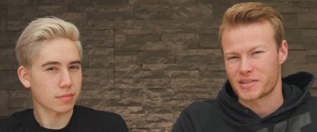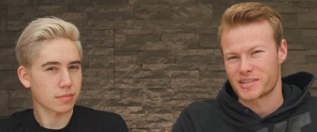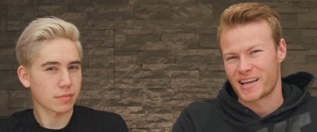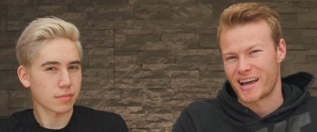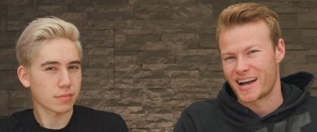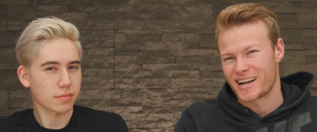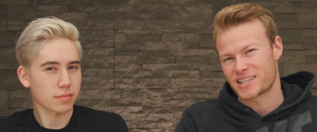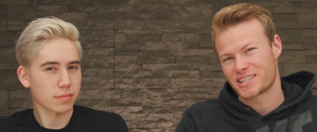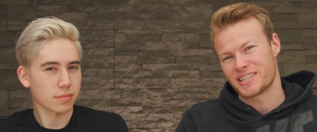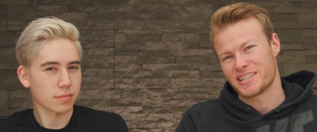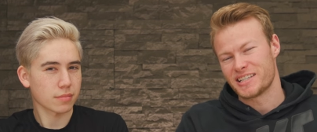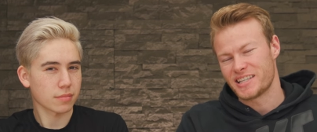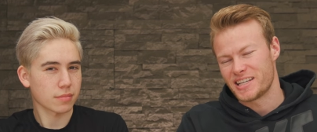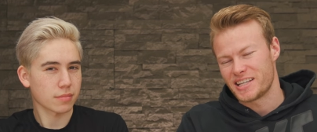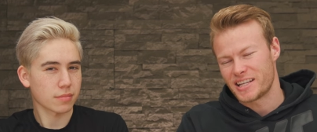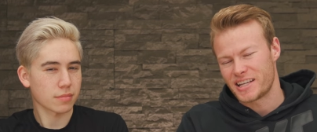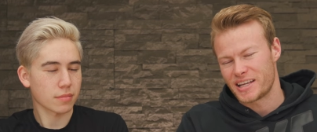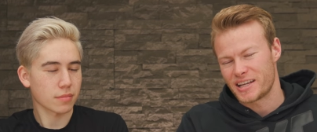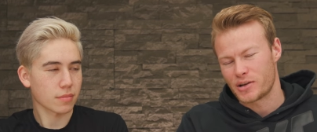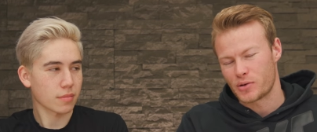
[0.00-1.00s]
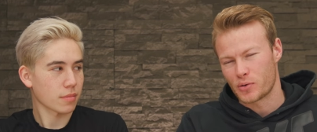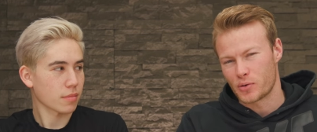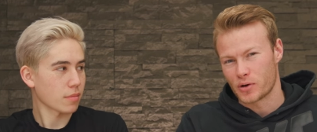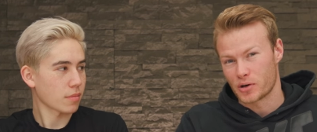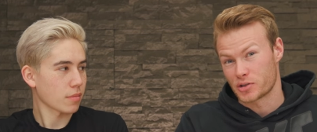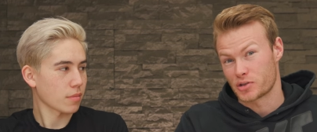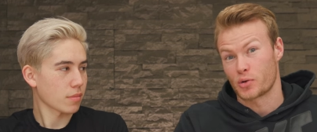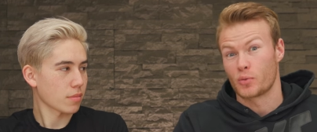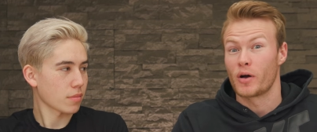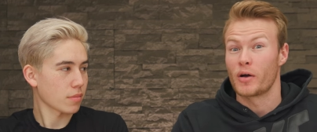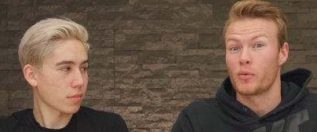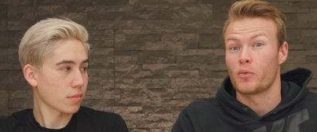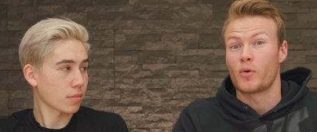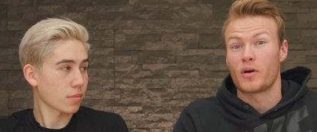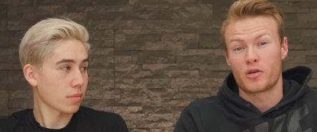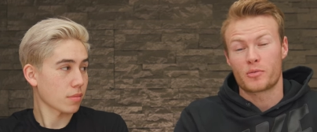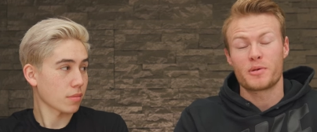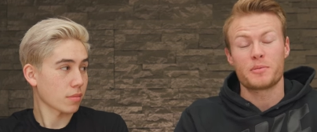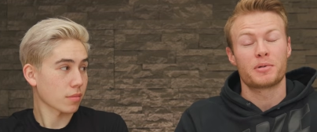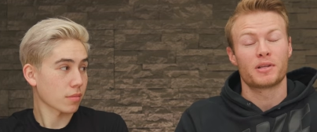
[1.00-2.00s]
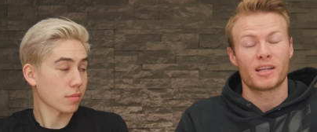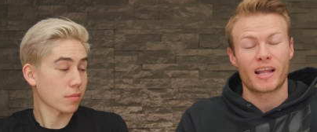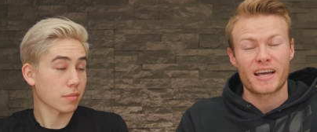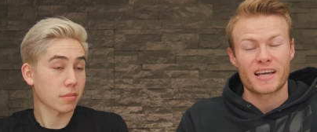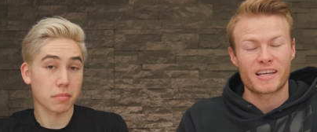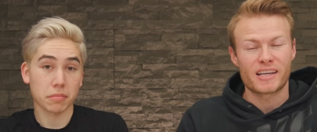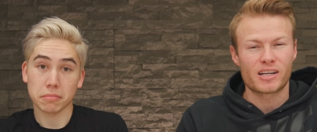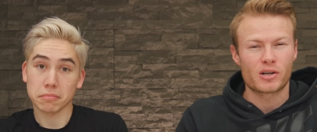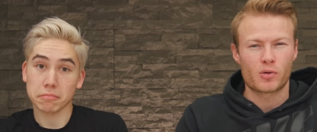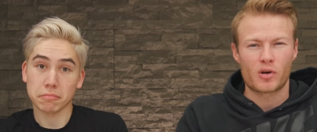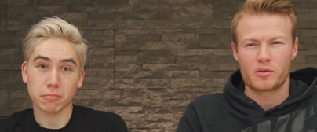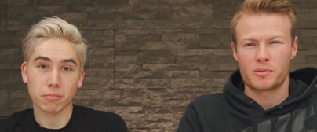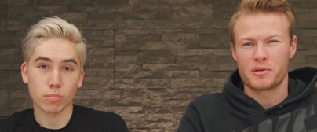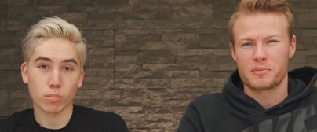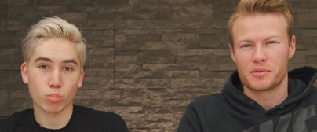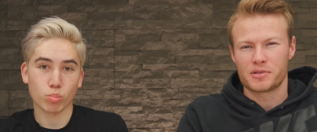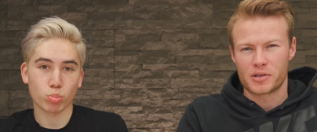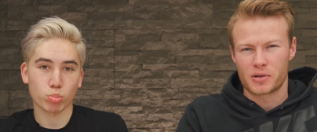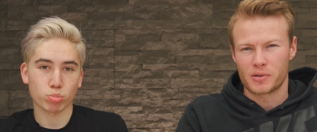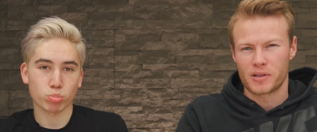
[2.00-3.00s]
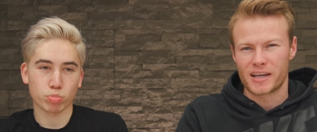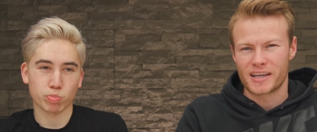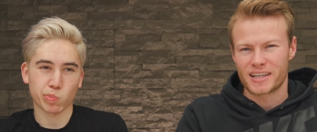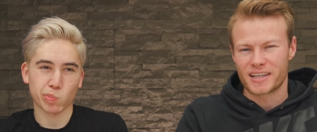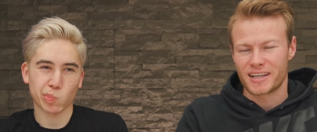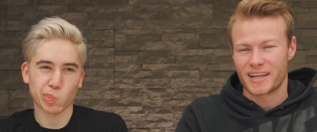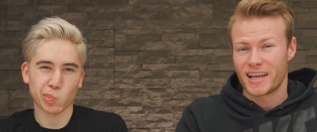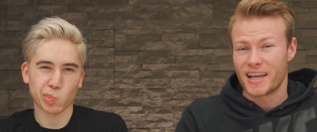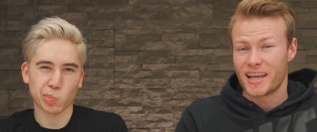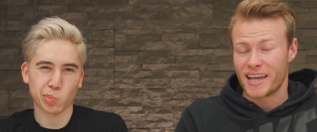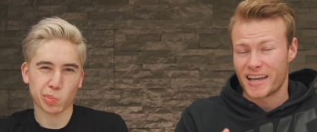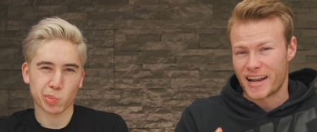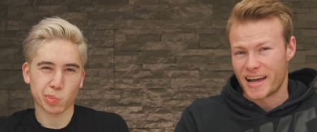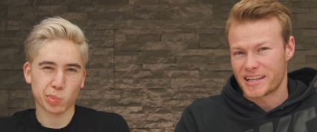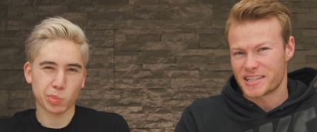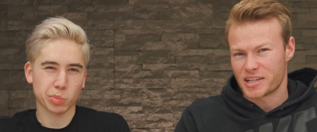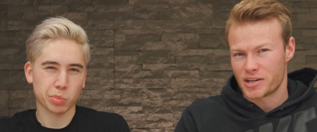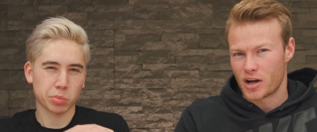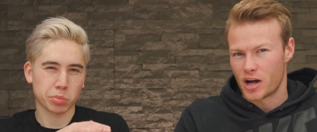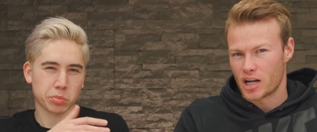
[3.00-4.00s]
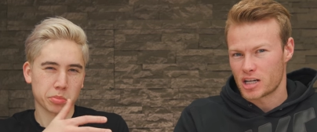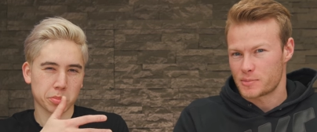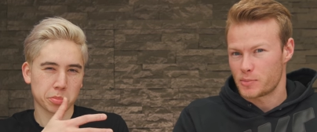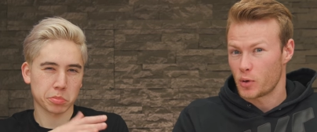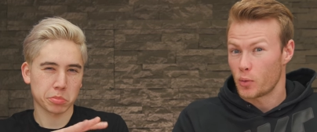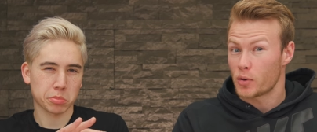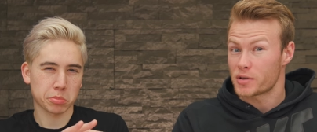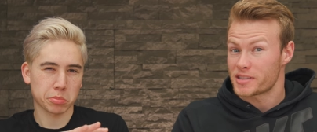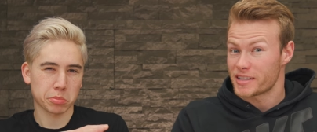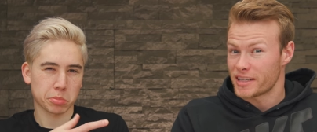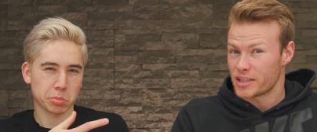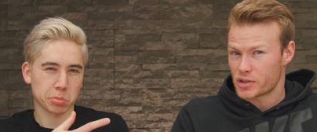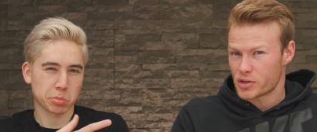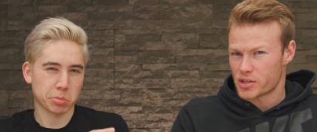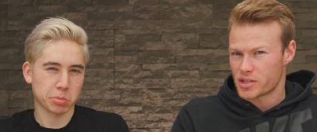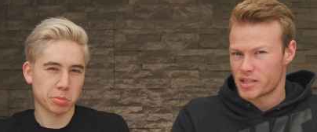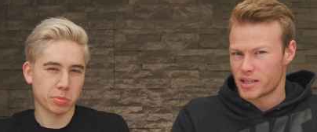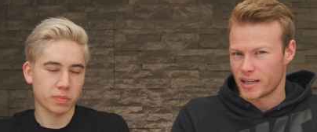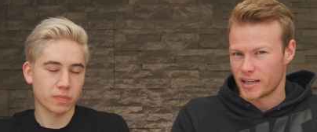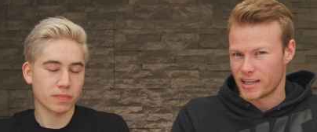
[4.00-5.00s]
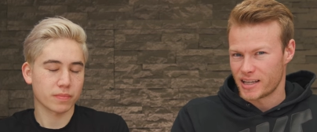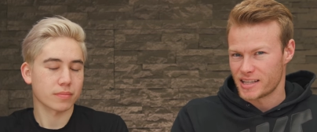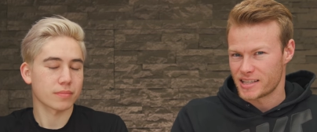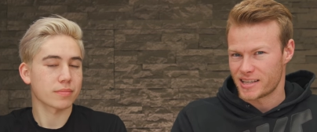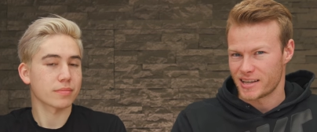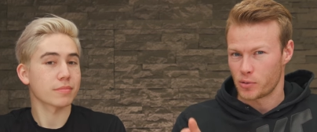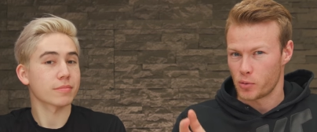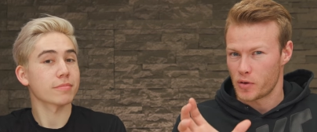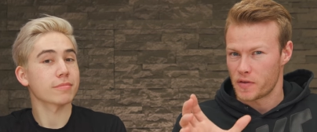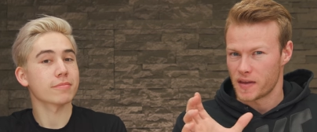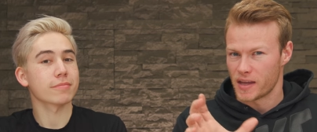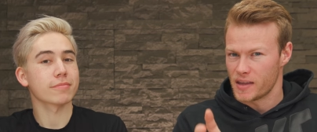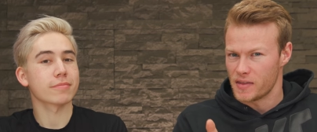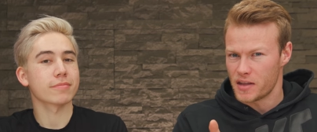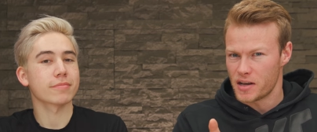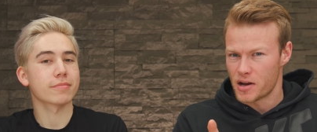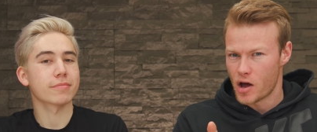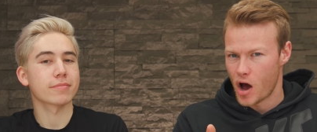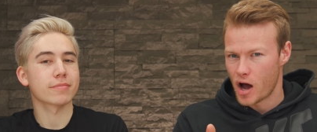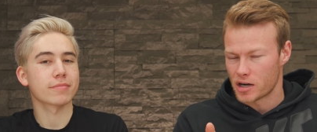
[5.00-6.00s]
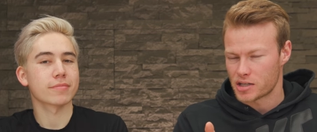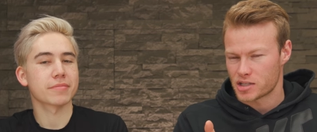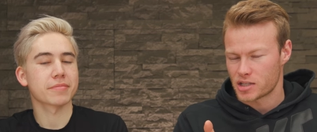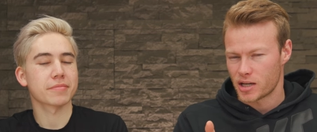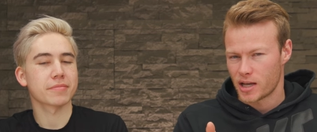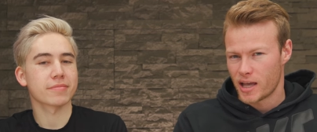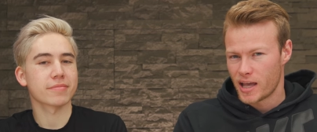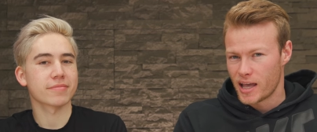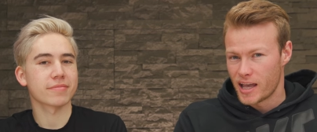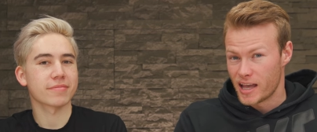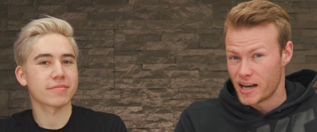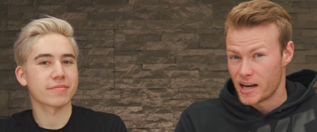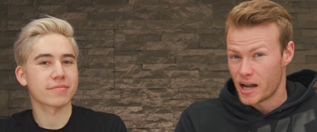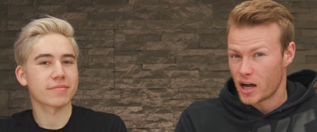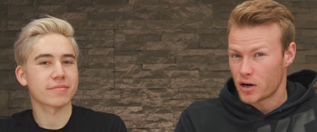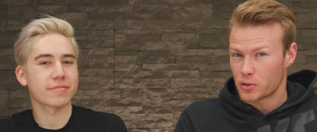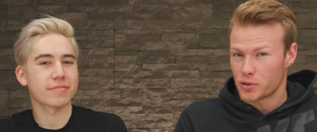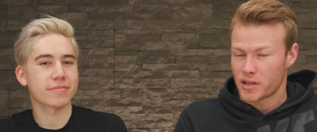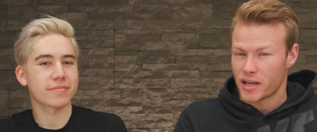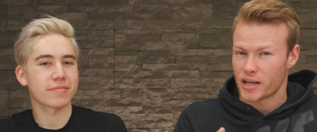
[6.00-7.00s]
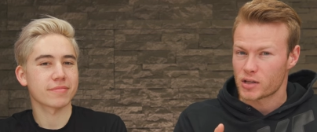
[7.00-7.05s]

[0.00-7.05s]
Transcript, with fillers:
Speaker 1: it's actually needed or, or whether people like it or whether people don't like it. It has a notch, but what's interesting is within the notch, it not only